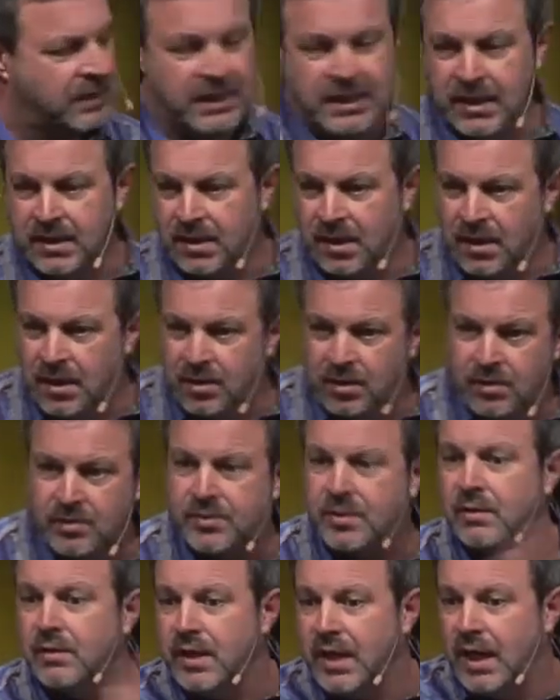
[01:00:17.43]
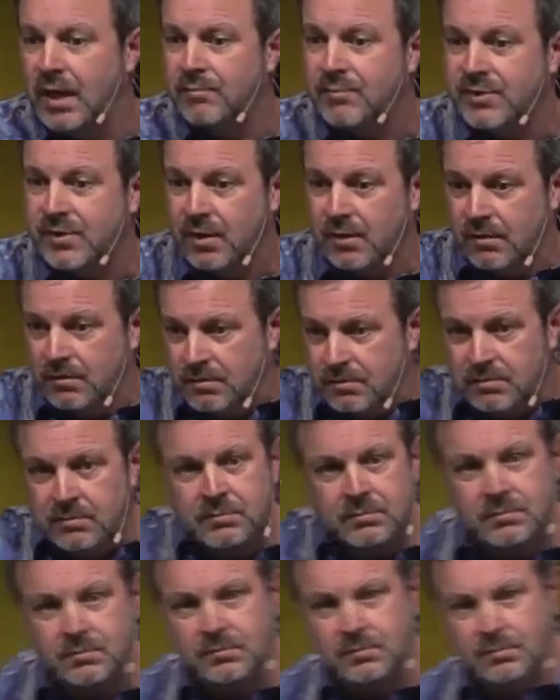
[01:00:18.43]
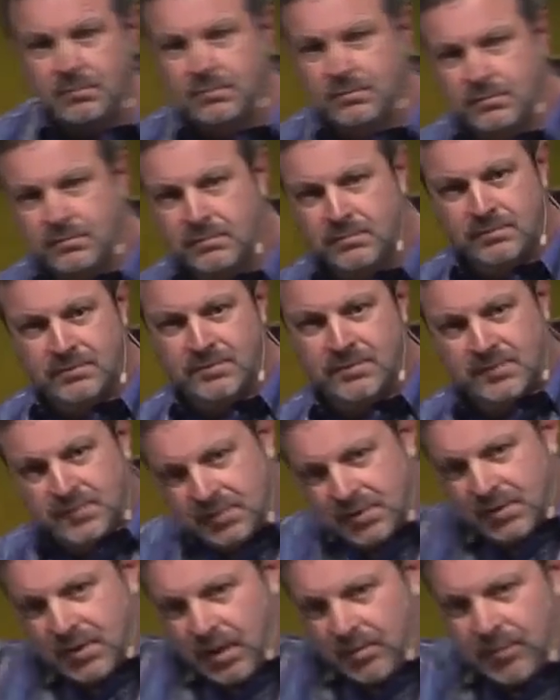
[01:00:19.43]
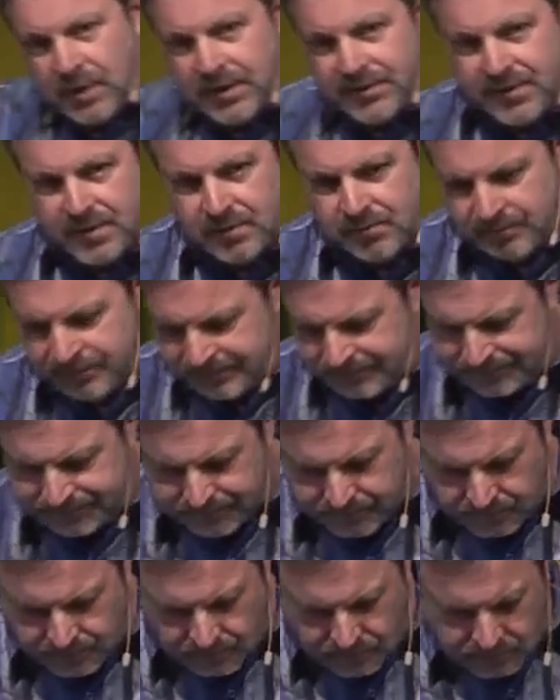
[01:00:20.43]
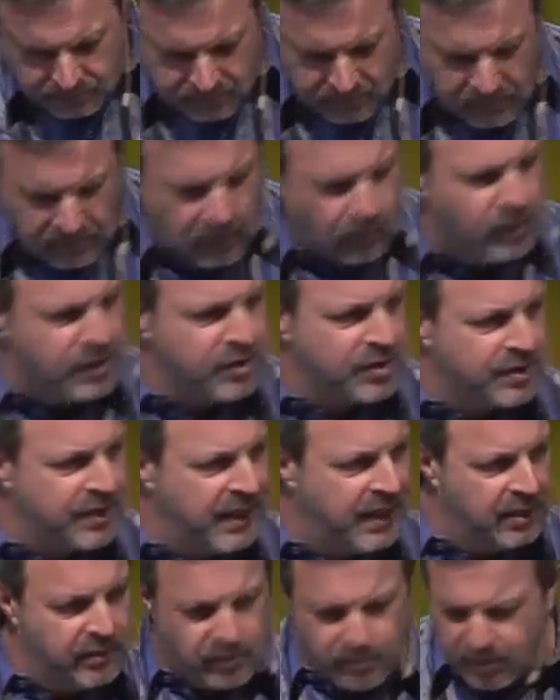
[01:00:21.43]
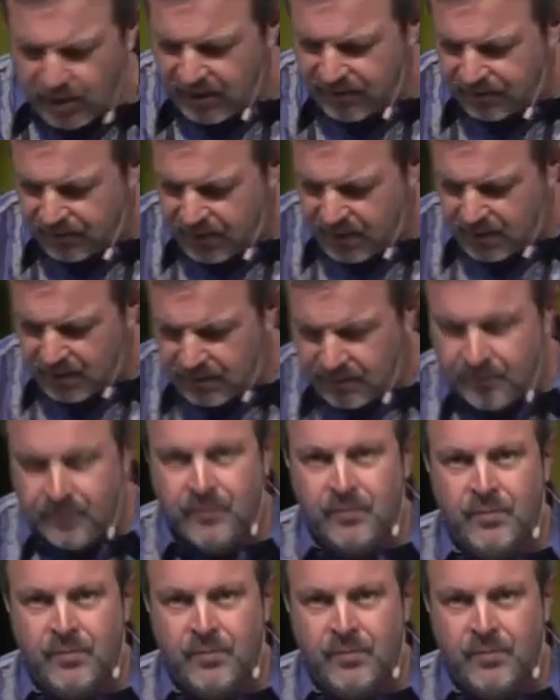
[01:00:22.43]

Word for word: And I didn't use their name, so God bless them. Would you stand? I'm going to pray for you.